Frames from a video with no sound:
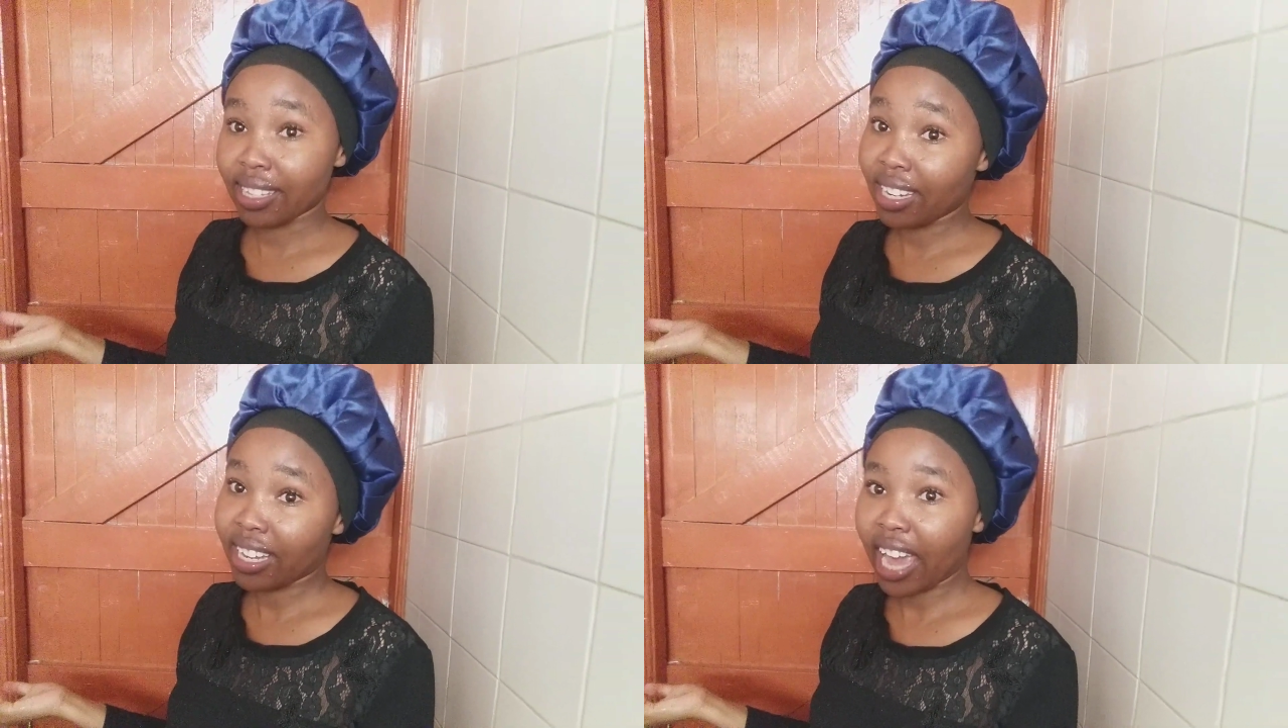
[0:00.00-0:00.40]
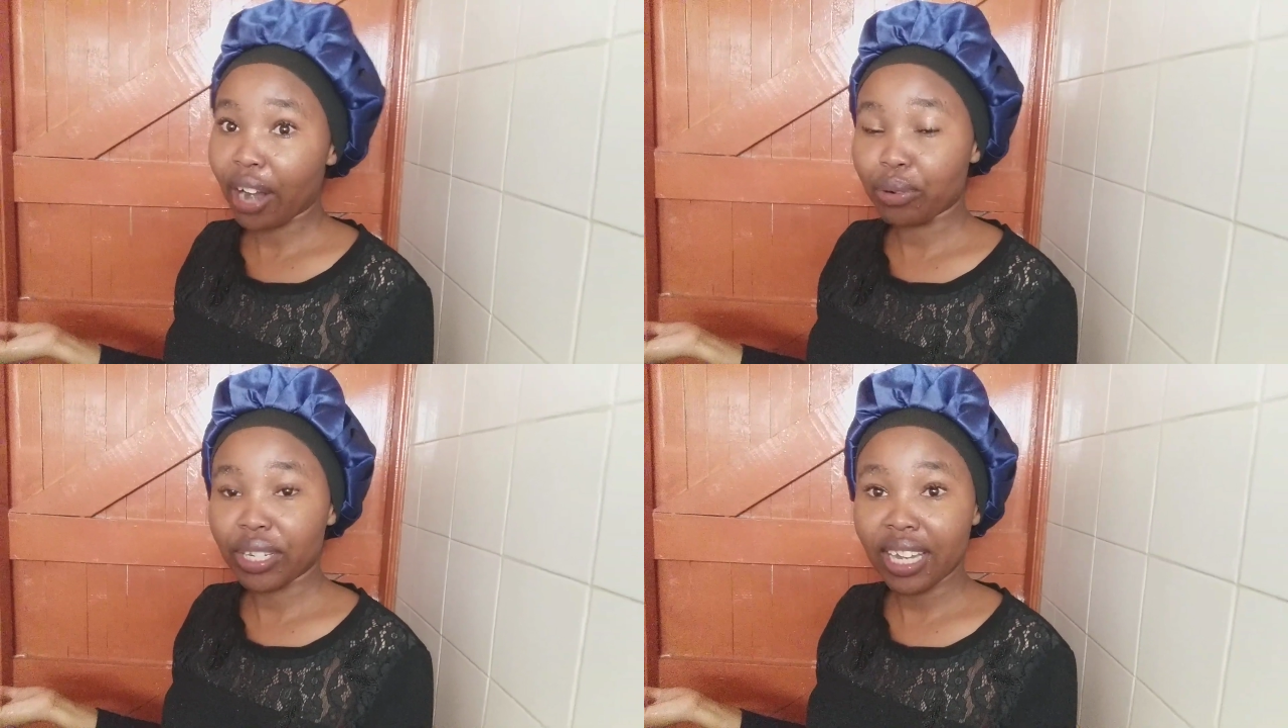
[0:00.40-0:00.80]

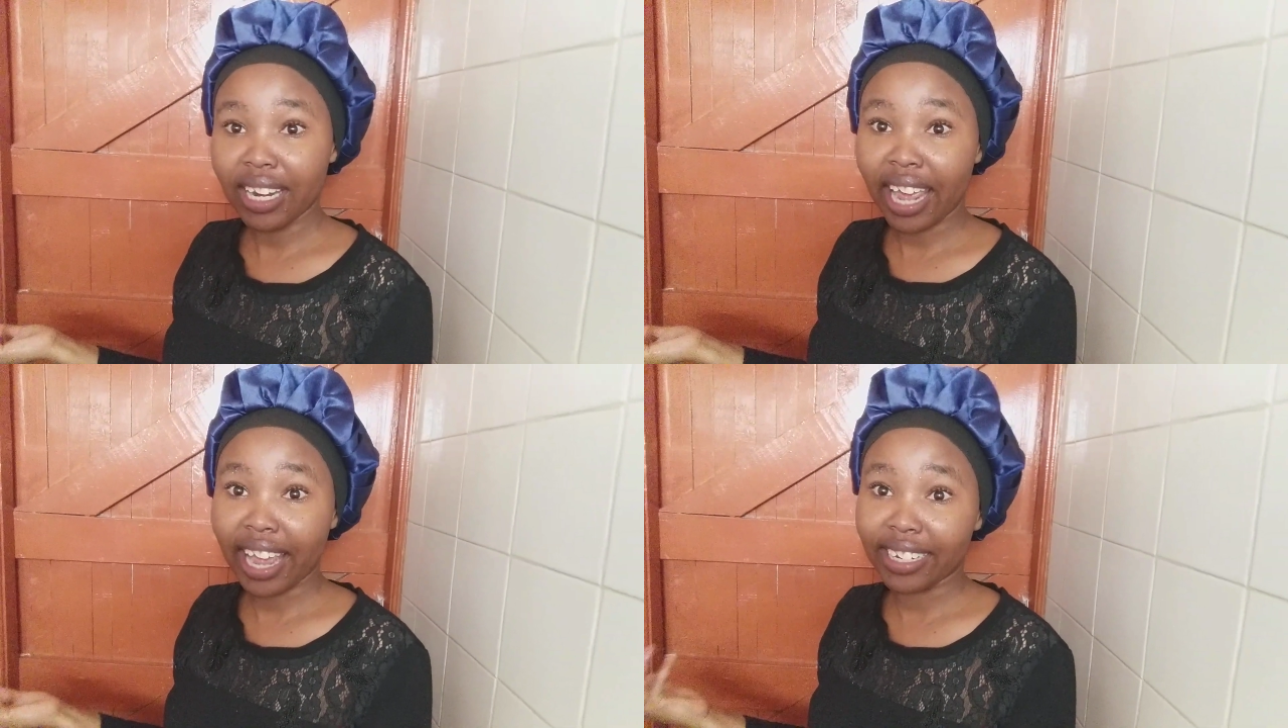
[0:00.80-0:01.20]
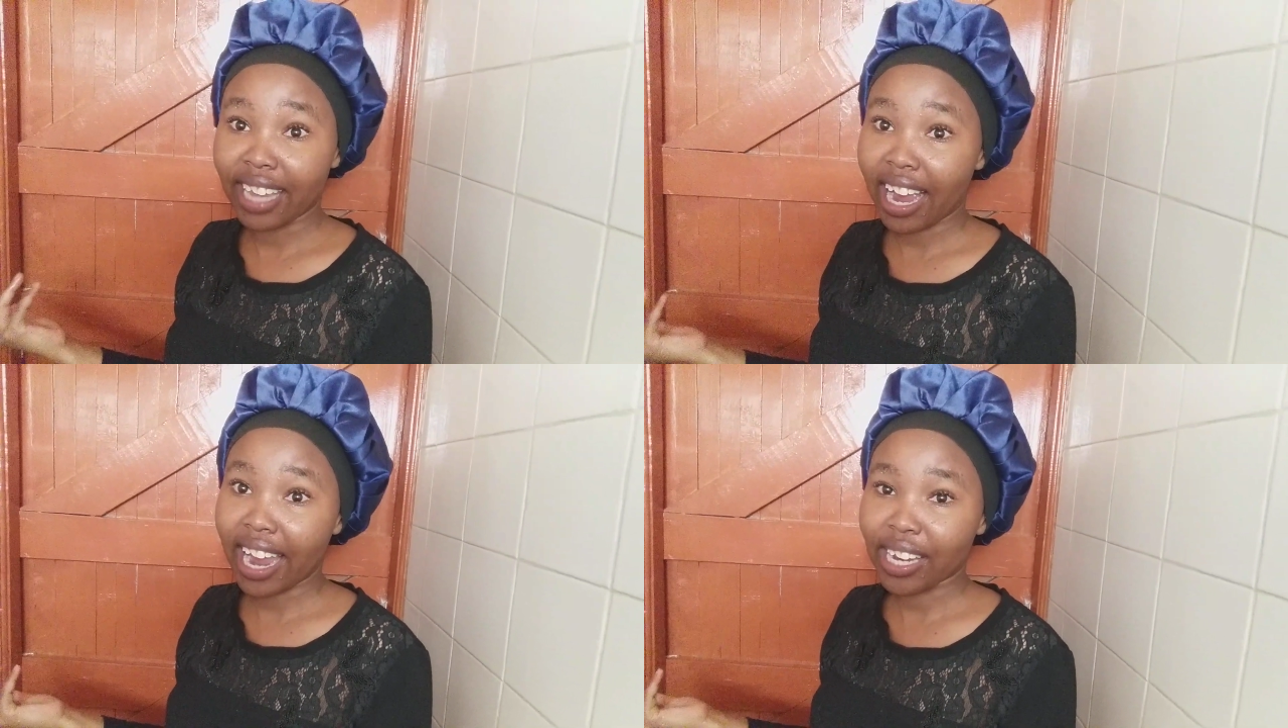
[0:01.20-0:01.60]
skincare routine and
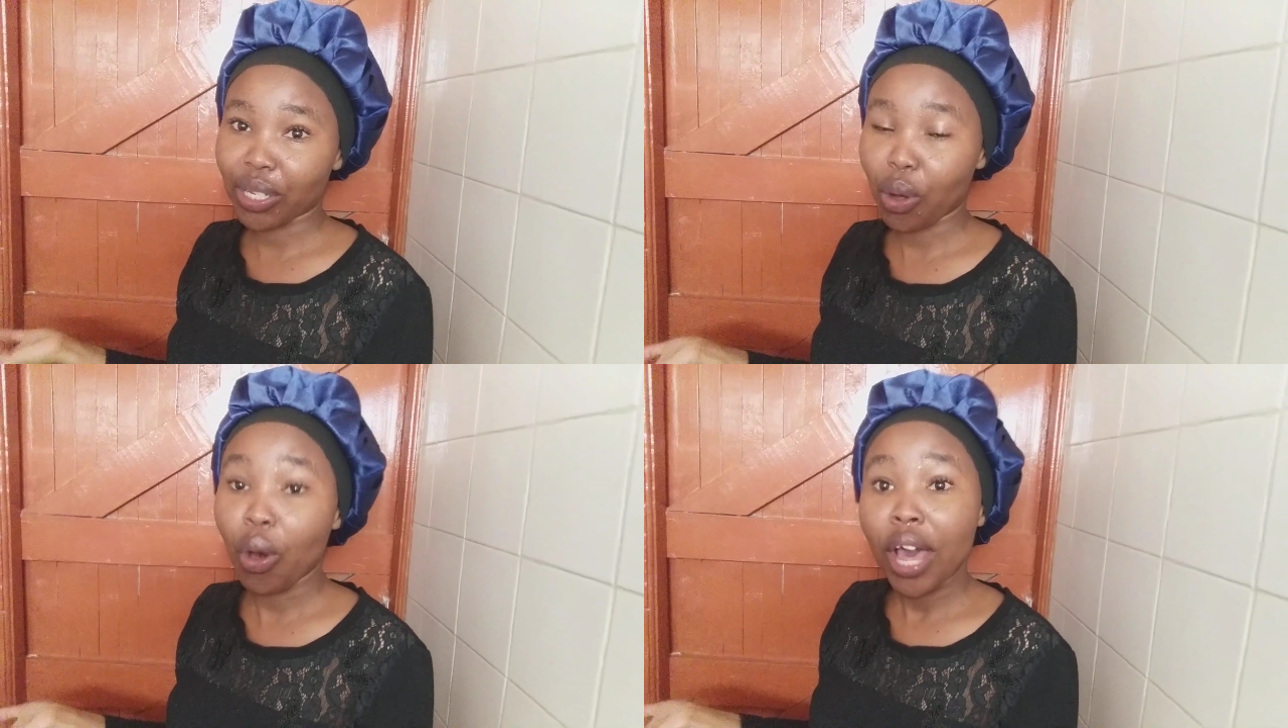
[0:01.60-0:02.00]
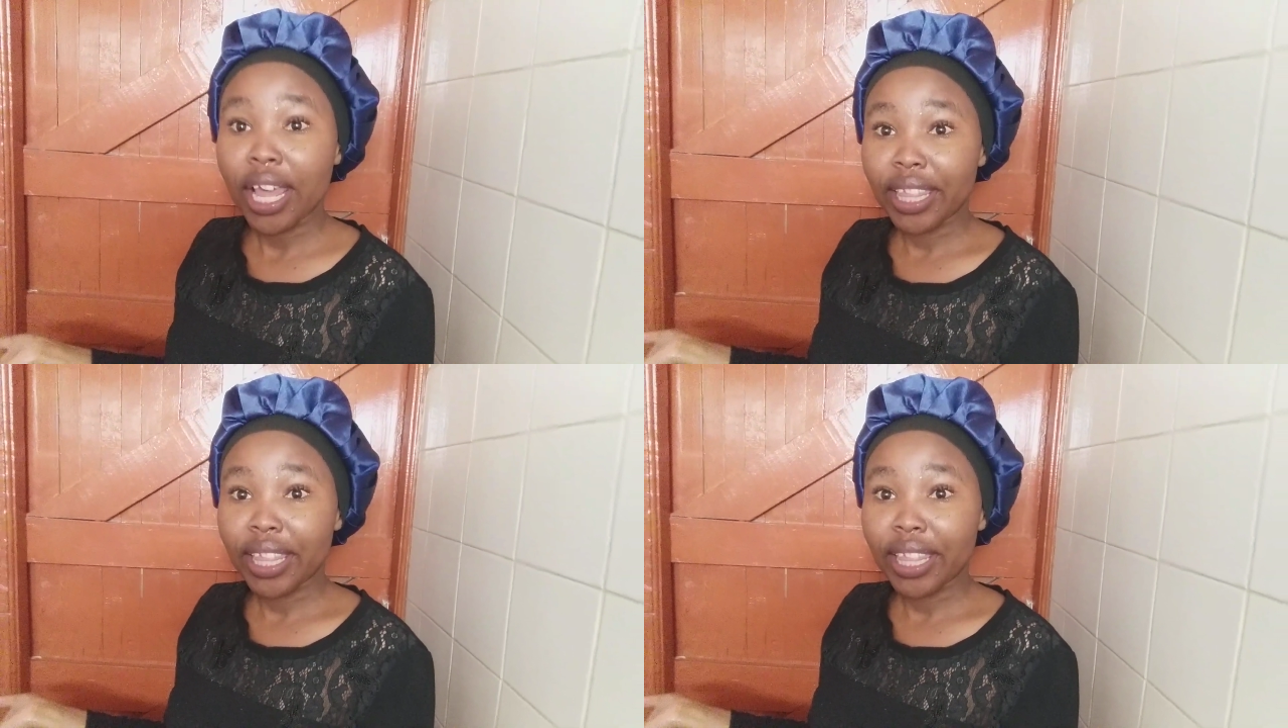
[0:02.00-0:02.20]
yeah guys so